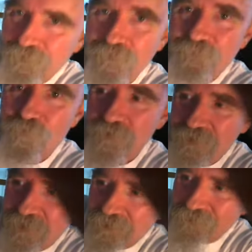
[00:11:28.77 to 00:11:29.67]
for the
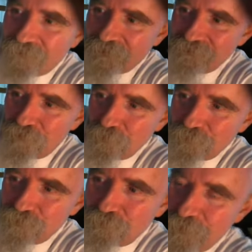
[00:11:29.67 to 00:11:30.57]
14th of October,
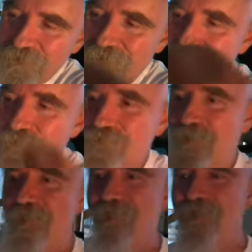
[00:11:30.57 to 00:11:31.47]

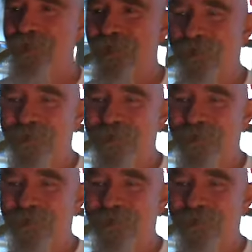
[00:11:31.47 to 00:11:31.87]
2013.